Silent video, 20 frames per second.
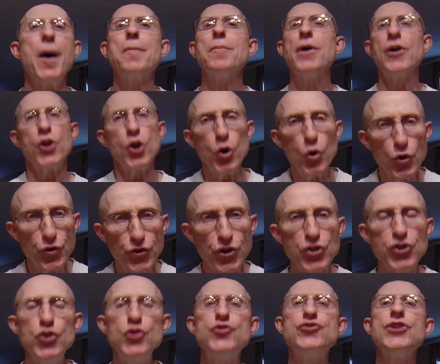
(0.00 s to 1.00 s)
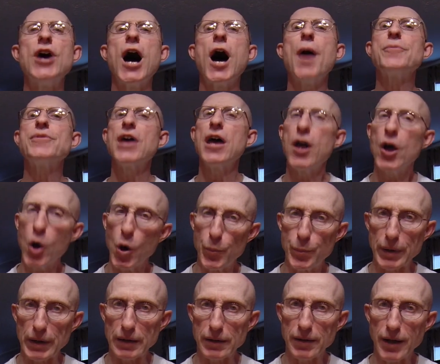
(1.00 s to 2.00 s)
but who is the new jobs
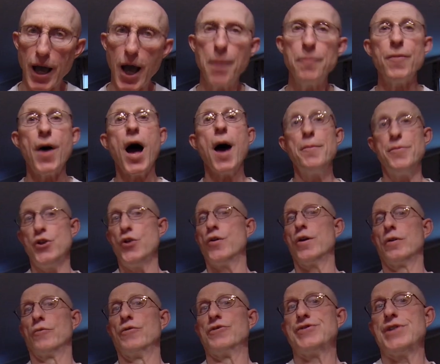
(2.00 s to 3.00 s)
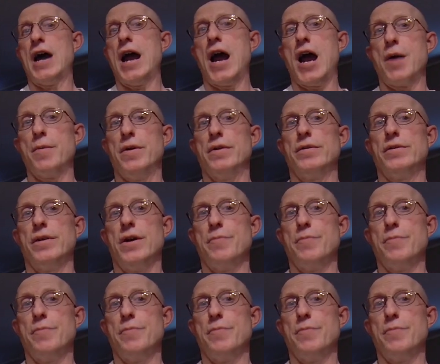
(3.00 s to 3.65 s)
helping? I'm nearing retirement.